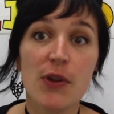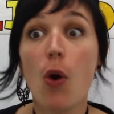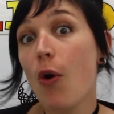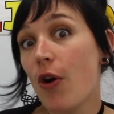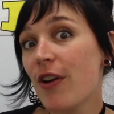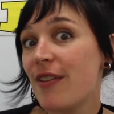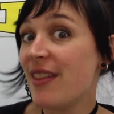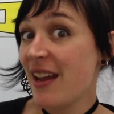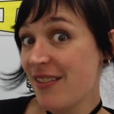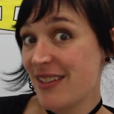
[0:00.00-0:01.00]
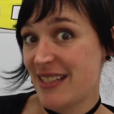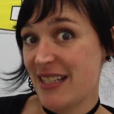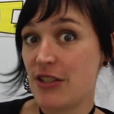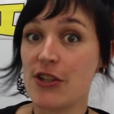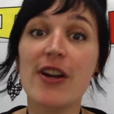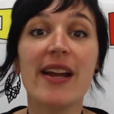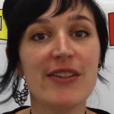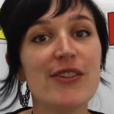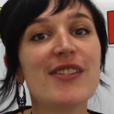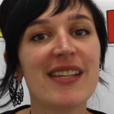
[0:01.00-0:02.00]
Or they're the teacher and
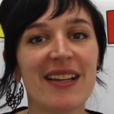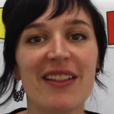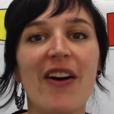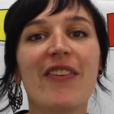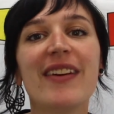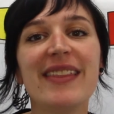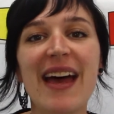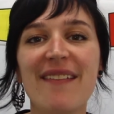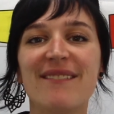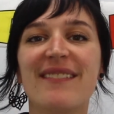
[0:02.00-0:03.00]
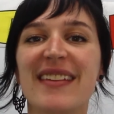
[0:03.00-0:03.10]
you sing along with them.